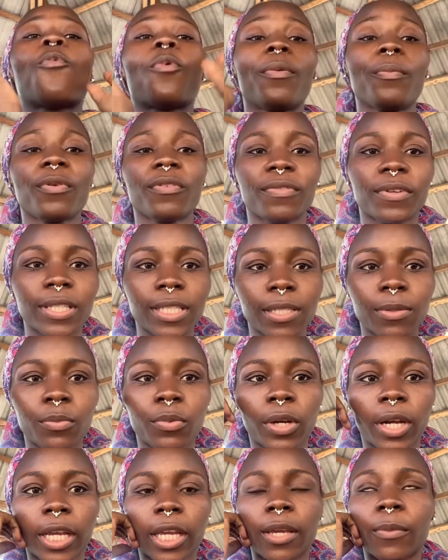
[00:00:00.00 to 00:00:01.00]
when prophet
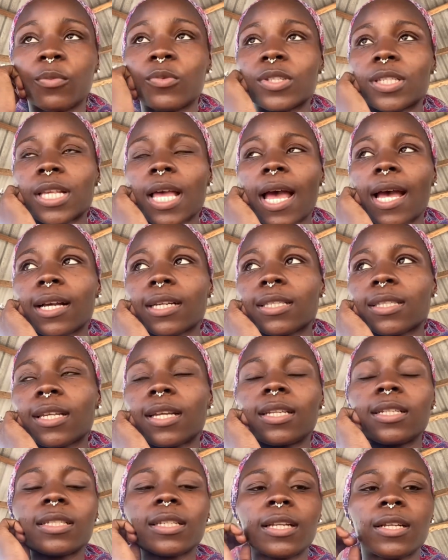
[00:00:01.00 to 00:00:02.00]
ibrahim was asked
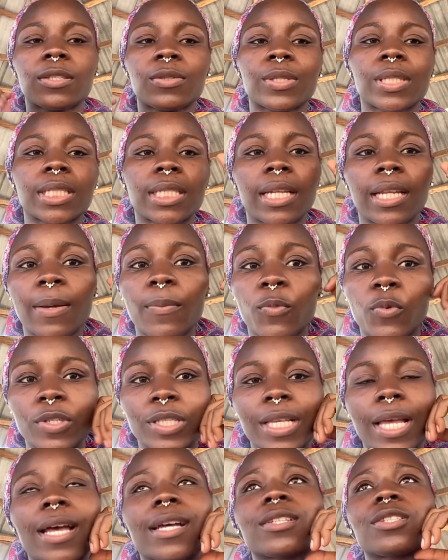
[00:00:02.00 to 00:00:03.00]

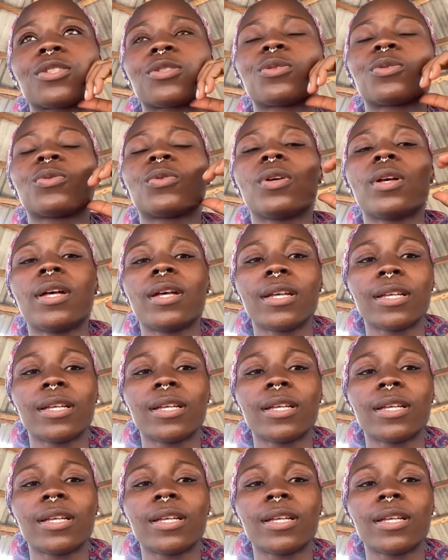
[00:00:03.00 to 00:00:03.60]
was asked to